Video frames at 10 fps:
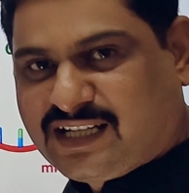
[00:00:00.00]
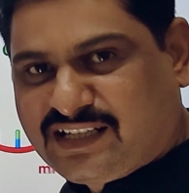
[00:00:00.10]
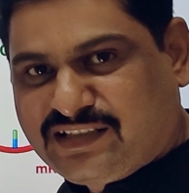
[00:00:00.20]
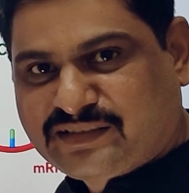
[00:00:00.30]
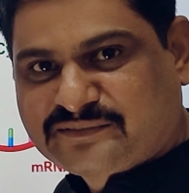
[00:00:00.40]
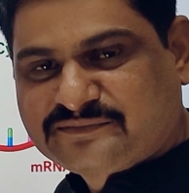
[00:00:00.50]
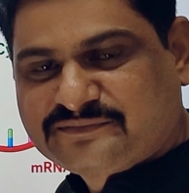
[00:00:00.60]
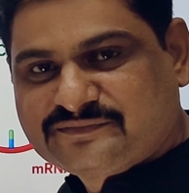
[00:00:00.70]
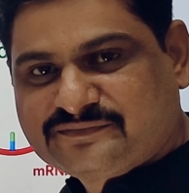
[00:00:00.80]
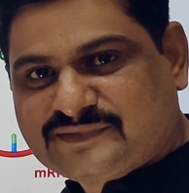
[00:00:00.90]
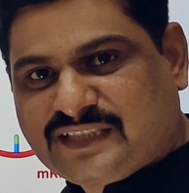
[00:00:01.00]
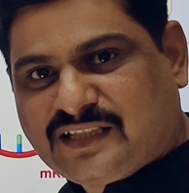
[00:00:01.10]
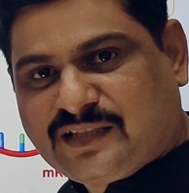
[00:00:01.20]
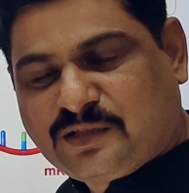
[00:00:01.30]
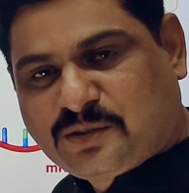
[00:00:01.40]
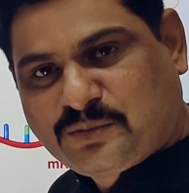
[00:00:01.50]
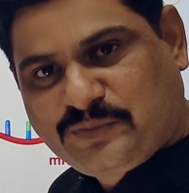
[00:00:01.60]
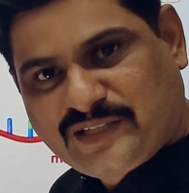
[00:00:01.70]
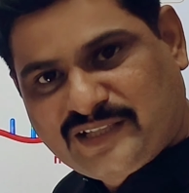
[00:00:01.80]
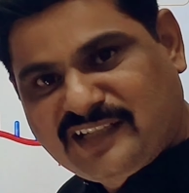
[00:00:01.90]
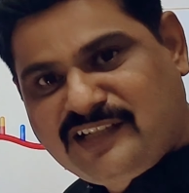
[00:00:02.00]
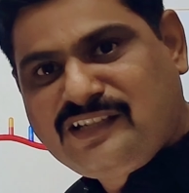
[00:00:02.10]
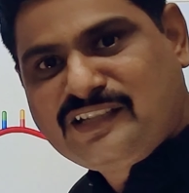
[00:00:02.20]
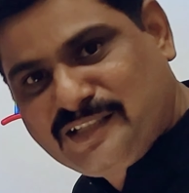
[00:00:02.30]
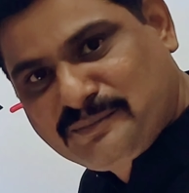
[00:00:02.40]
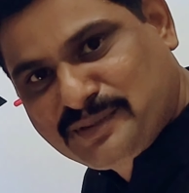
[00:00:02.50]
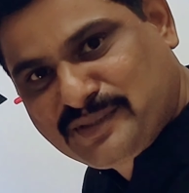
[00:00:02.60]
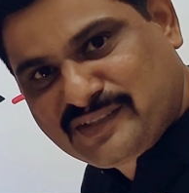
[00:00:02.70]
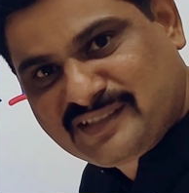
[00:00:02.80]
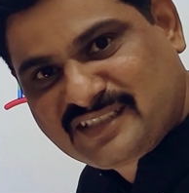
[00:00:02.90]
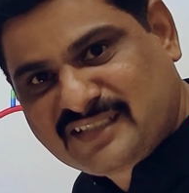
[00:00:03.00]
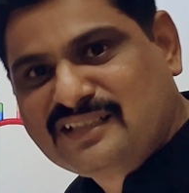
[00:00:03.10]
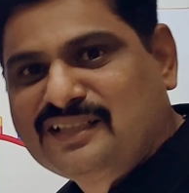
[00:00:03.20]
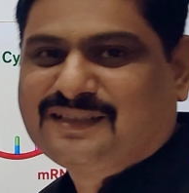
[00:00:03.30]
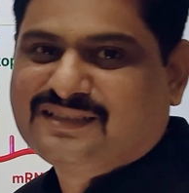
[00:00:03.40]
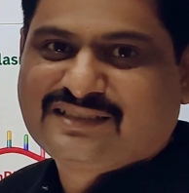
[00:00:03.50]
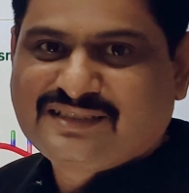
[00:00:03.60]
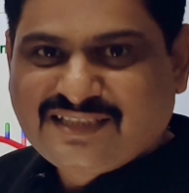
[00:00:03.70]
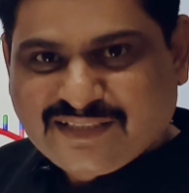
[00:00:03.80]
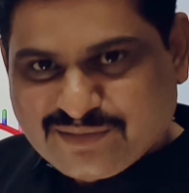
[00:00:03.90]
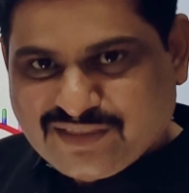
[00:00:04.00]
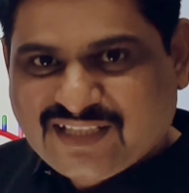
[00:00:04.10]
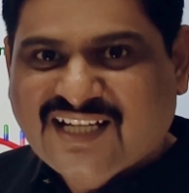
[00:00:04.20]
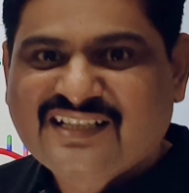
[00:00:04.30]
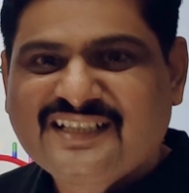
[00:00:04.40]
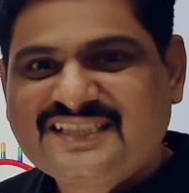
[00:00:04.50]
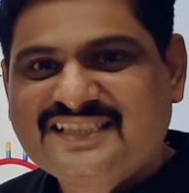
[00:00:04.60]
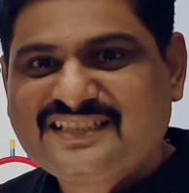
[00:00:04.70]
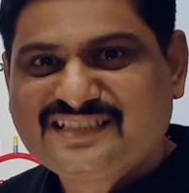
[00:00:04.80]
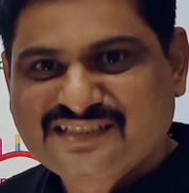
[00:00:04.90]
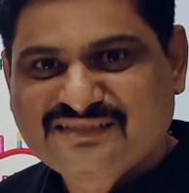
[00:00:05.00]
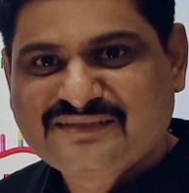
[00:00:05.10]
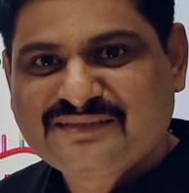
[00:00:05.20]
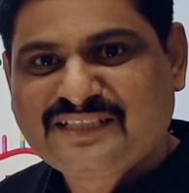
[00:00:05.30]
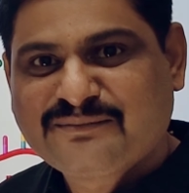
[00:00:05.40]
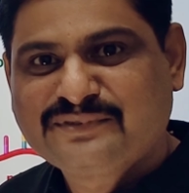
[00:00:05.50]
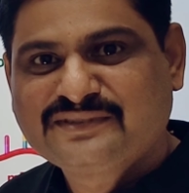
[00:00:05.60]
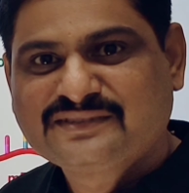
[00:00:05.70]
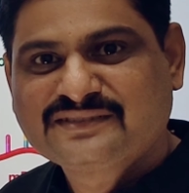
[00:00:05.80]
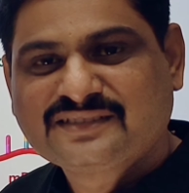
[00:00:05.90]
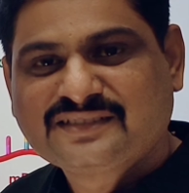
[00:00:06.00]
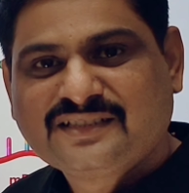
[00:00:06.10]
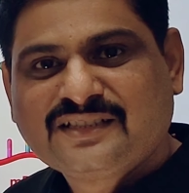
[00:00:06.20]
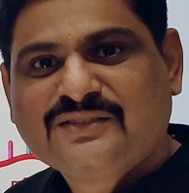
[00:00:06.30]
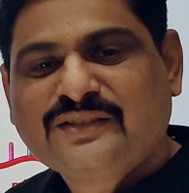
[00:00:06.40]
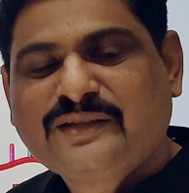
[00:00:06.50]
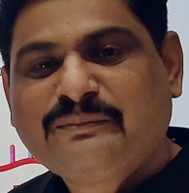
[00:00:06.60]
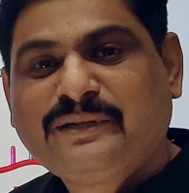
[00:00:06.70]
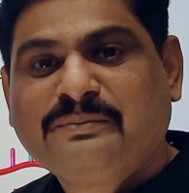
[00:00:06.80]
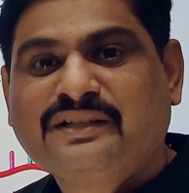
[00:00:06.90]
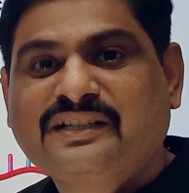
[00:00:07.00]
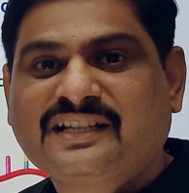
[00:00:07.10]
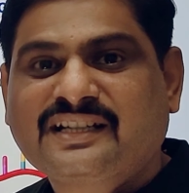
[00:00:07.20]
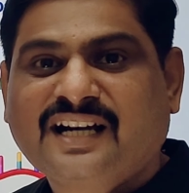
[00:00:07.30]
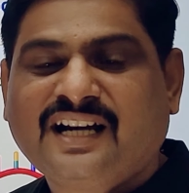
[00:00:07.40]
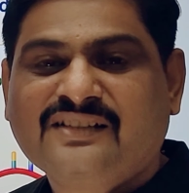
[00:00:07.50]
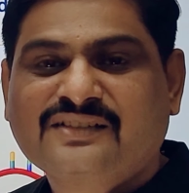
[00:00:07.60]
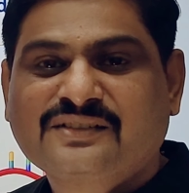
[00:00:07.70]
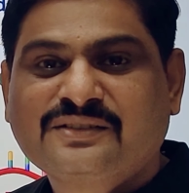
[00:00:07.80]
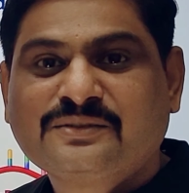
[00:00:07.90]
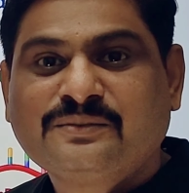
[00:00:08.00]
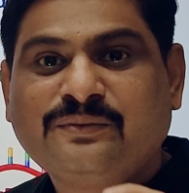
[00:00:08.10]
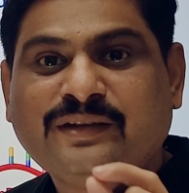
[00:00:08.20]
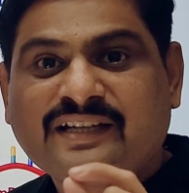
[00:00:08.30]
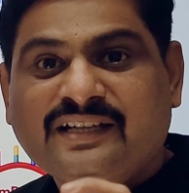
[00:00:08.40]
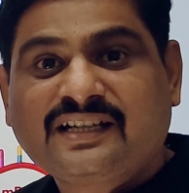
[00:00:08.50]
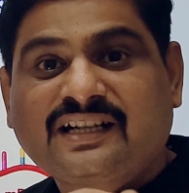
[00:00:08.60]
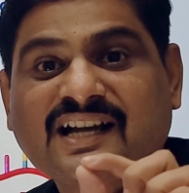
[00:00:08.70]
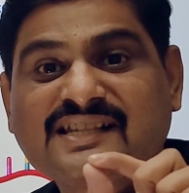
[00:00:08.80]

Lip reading: RNA. Now where DNA present, there only RNA synthesis will happen. So in paper they can ask to you where